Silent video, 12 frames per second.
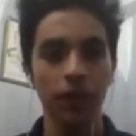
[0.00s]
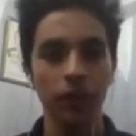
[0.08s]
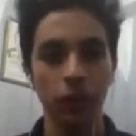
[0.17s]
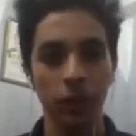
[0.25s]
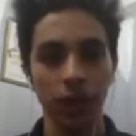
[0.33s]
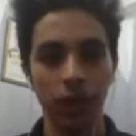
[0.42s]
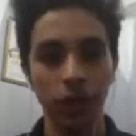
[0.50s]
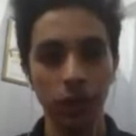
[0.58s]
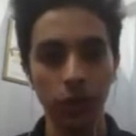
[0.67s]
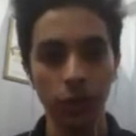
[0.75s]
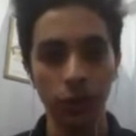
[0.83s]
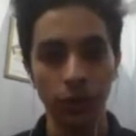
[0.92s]
Okay, so
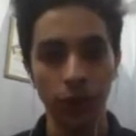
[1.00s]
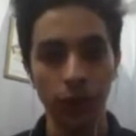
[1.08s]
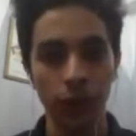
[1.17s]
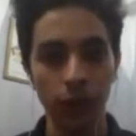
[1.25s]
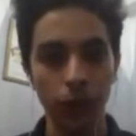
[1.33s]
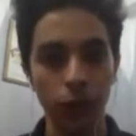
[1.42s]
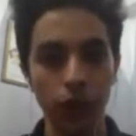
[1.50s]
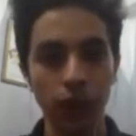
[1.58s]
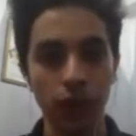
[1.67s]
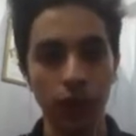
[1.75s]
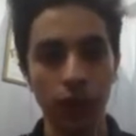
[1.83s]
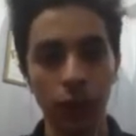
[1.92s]
the goal of our
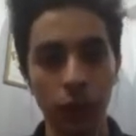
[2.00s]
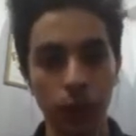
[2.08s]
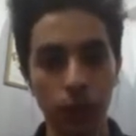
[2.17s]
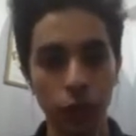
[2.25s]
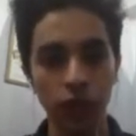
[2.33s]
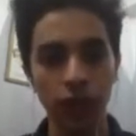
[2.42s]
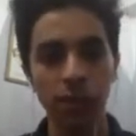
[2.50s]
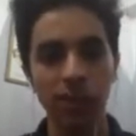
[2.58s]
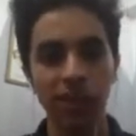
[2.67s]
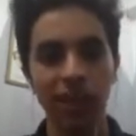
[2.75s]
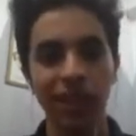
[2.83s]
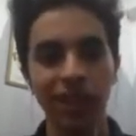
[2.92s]
project
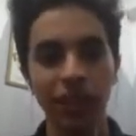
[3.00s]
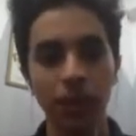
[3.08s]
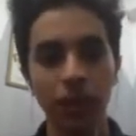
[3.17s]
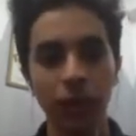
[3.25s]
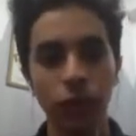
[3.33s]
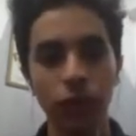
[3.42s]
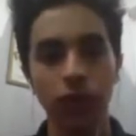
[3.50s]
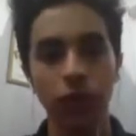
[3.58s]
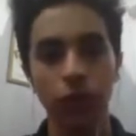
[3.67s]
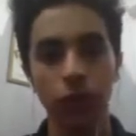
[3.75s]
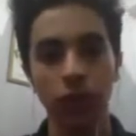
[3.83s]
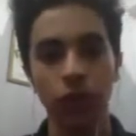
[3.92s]
aims at helping
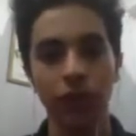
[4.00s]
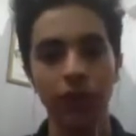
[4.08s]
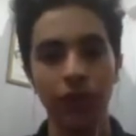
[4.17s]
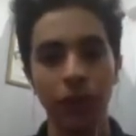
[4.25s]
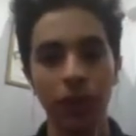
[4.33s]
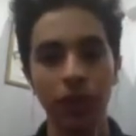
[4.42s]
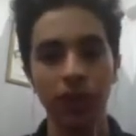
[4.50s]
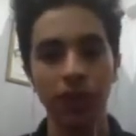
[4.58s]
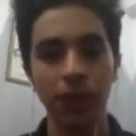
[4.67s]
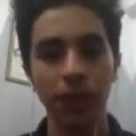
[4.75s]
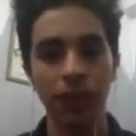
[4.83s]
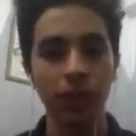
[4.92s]
users to achieve a
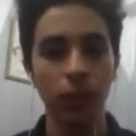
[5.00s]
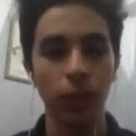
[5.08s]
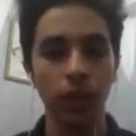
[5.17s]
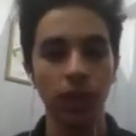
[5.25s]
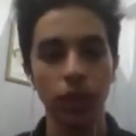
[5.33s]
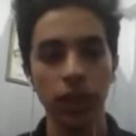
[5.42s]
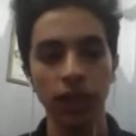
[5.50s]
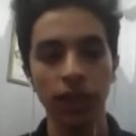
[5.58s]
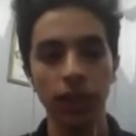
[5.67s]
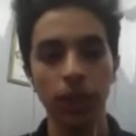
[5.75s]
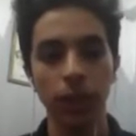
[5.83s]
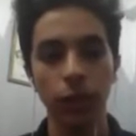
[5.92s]
better experience while
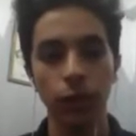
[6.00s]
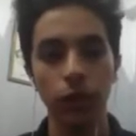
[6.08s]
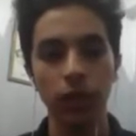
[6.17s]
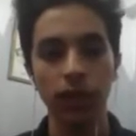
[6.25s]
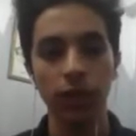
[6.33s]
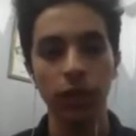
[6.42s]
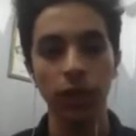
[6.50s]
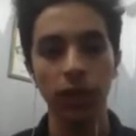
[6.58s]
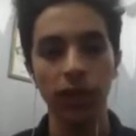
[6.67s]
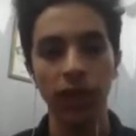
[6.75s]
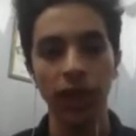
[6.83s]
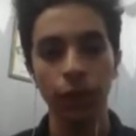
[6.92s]
chatting by
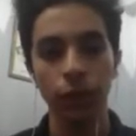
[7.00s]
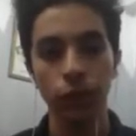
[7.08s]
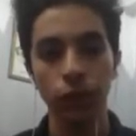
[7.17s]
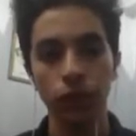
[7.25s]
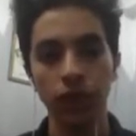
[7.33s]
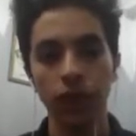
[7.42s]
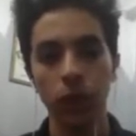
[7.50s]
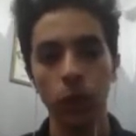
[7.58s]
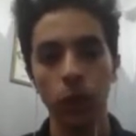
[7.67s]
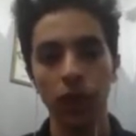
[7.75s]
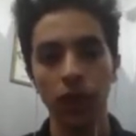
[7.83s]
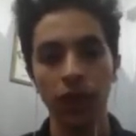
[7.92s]
focusing only at
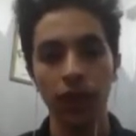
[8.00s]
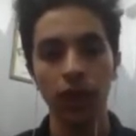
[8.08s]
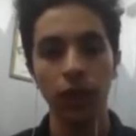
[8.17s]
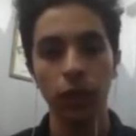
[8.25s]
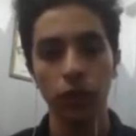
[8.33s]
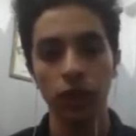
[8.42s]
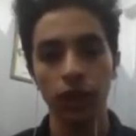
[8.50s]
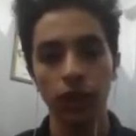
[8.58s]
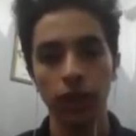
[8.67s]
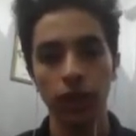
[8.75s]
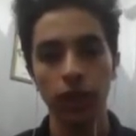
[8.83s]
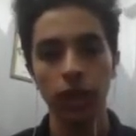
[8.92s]
featuring what they need to
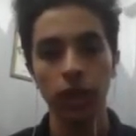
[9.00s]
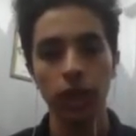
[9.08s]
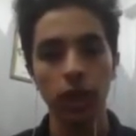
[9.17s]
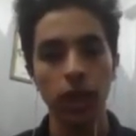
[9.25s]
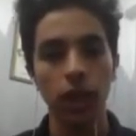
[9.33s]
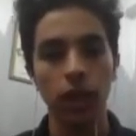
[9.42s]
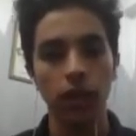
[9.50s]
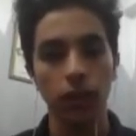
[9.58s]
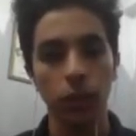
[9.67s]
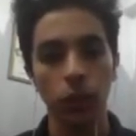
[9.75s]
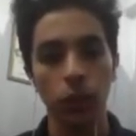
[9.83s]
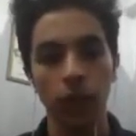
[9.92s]
chat.
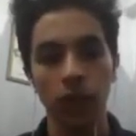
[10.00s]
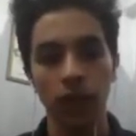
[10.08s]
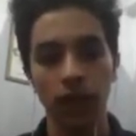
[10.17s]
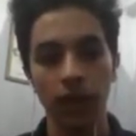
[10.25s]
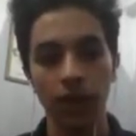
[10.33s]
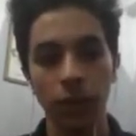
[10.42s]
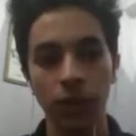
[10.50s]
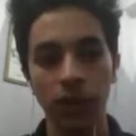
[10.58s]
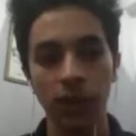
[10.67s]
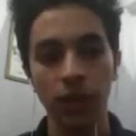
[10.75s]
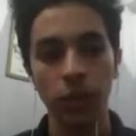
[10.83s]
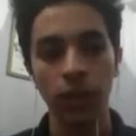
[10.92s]
So
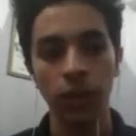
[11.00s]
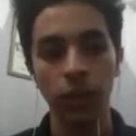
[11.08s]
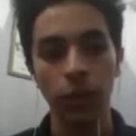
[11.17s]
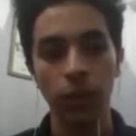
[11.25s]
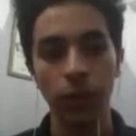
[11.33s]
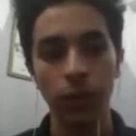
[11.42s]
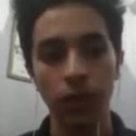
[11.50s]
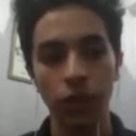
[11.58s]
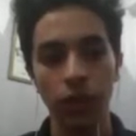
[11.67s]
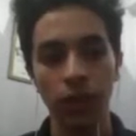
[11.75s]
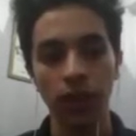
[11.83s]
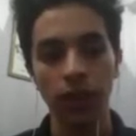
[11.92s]
as we see when you open
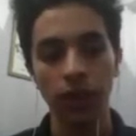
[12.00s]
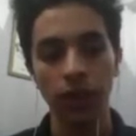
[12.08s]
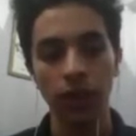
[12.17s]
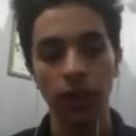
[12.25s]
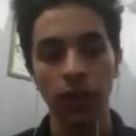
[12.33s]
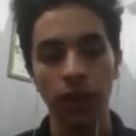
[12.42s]
Rocket.Chat,